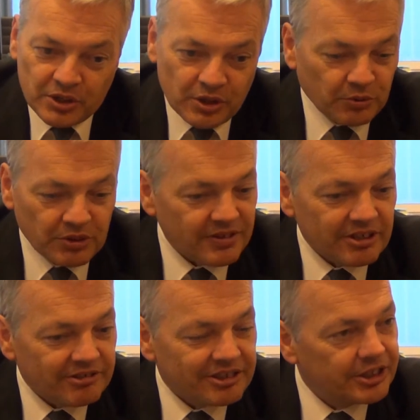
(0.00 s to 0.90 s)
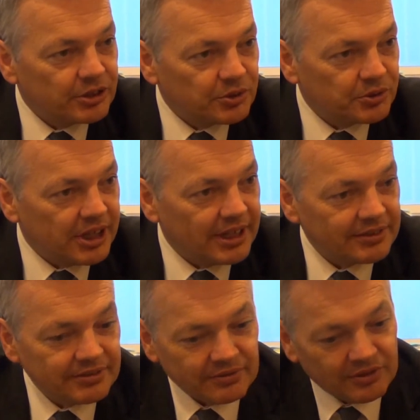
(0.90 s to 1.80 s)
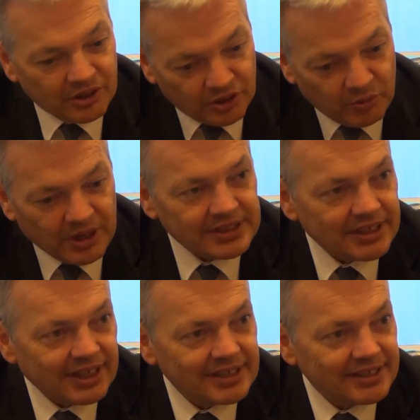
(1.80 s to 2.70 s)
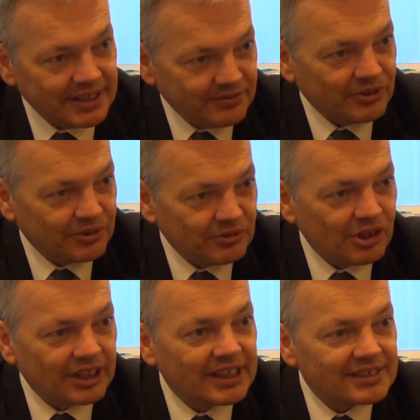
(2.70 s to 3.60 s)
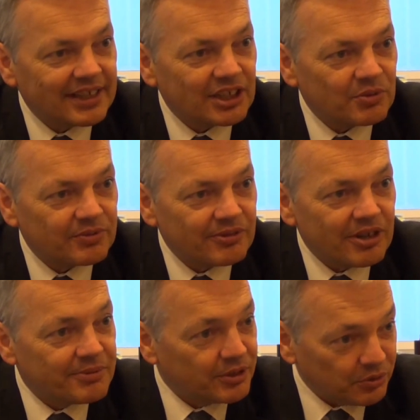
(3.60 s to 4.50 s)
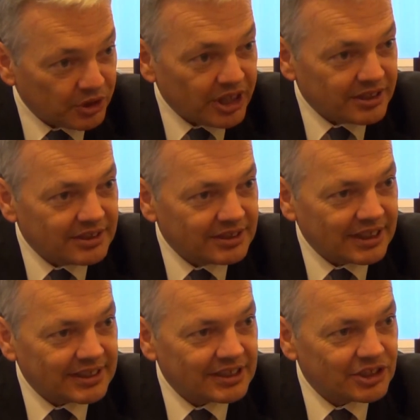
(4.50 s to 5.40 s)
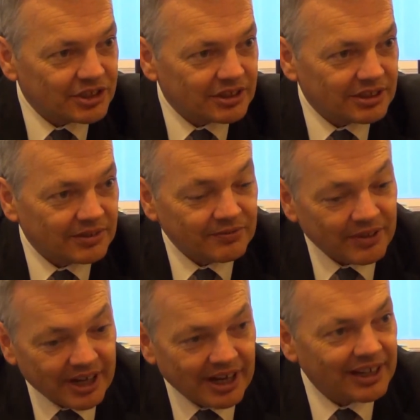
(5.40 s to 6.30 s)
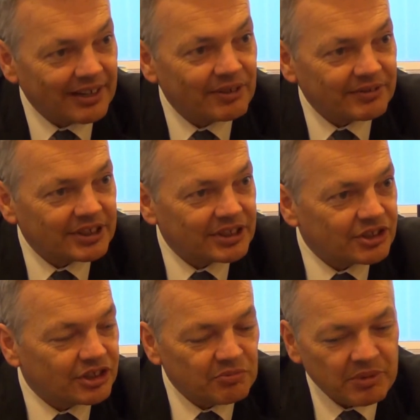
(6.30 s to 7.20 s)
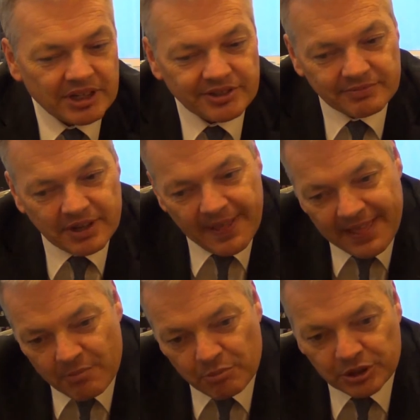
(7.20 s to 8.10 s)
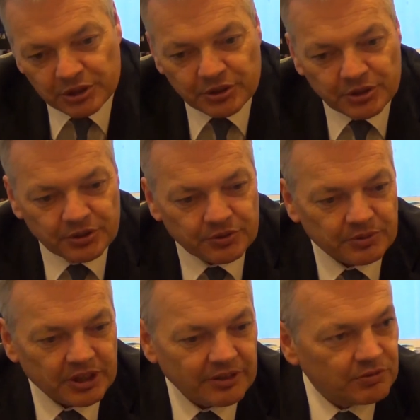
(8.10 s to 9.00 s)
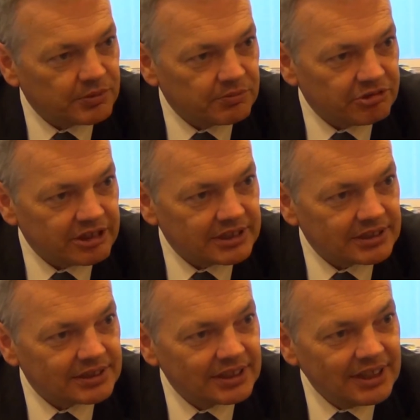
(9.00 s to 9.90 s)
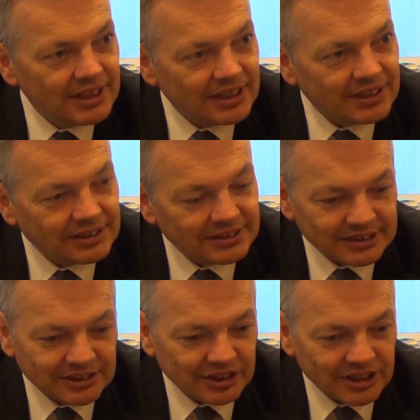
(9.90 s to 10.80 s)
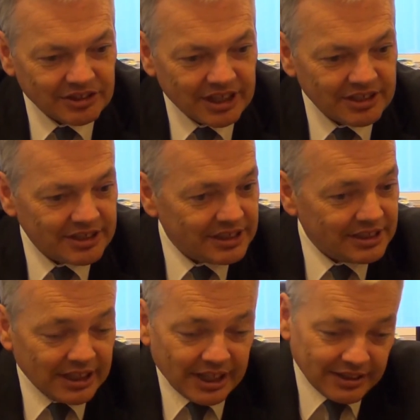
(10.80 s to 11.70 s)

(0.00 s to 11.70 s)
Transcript: So it was very interesting to do that. On one side, I said, to organize tax reforms and to cut in the taxation, the very high level of taxation in Belgium, but also to try to be present on the international scene.